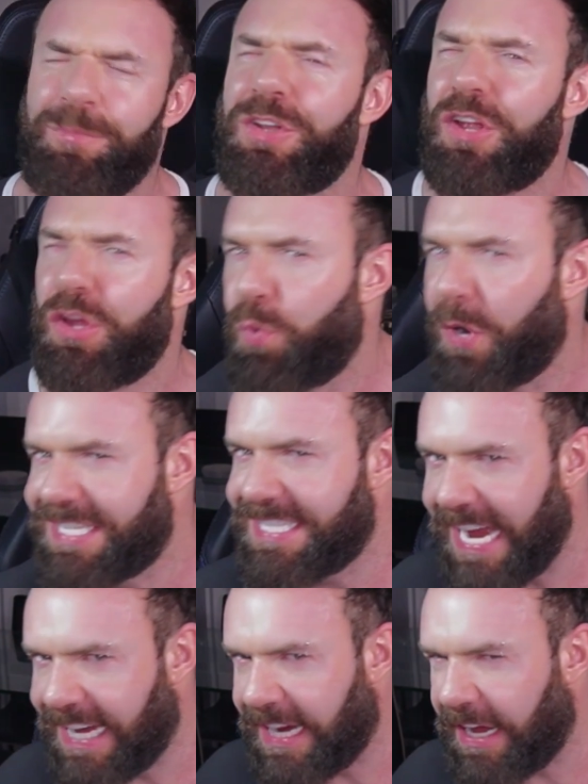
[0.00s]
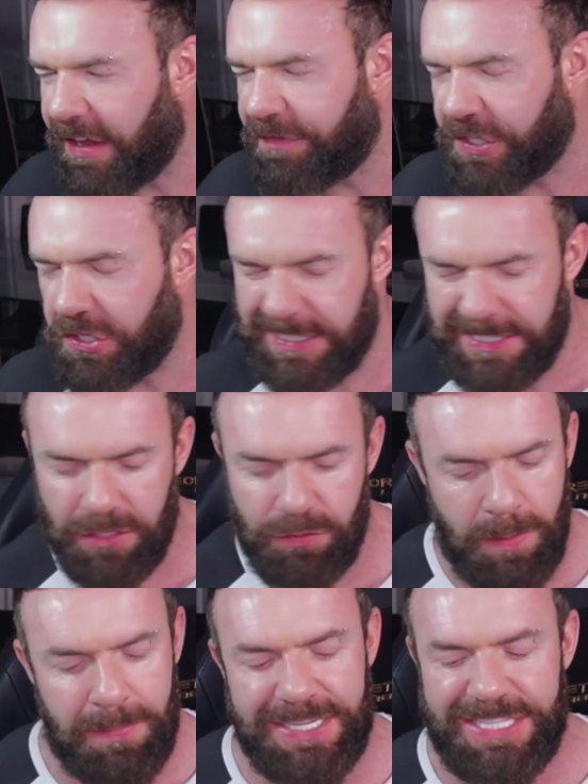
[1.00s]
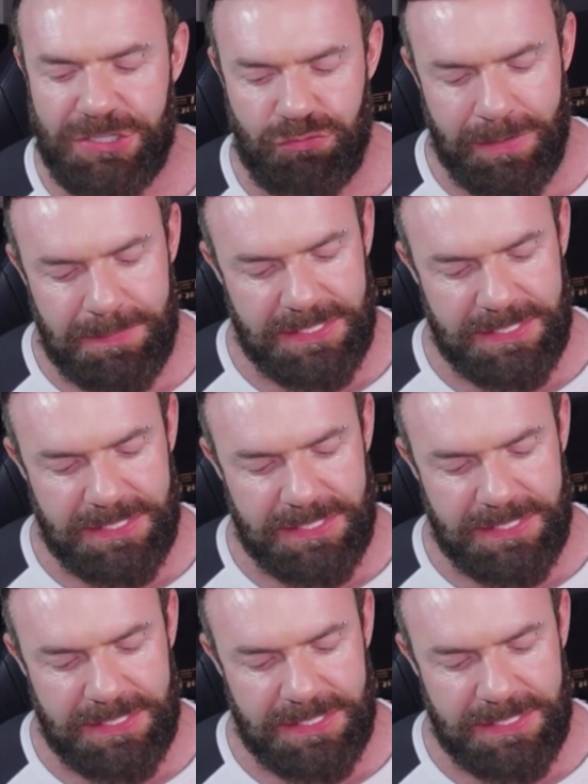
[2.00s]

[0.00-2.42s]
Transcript: One second, I have to consult with my script.